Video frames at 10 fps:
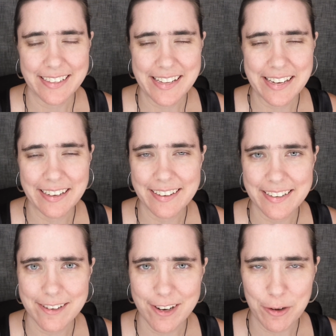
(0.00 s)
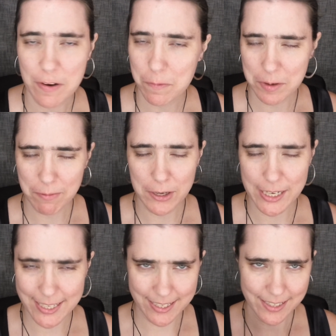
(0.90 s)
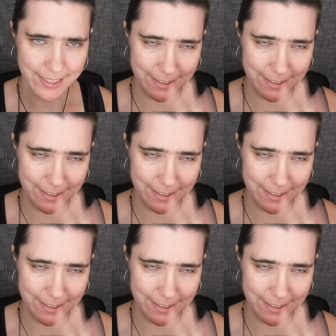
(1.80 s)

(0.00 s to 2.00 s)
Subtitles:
Yeah, you know, I've been wanting to